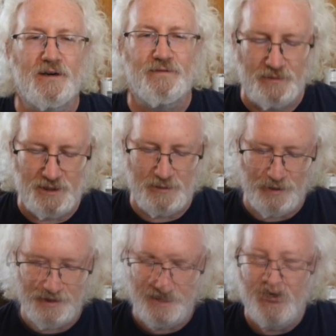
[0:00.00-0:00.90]
from this
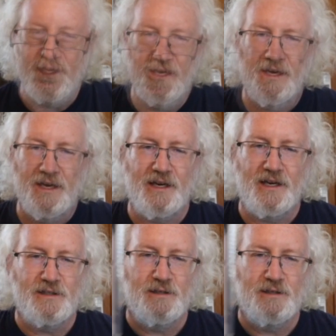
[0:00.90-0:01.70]
person, and that is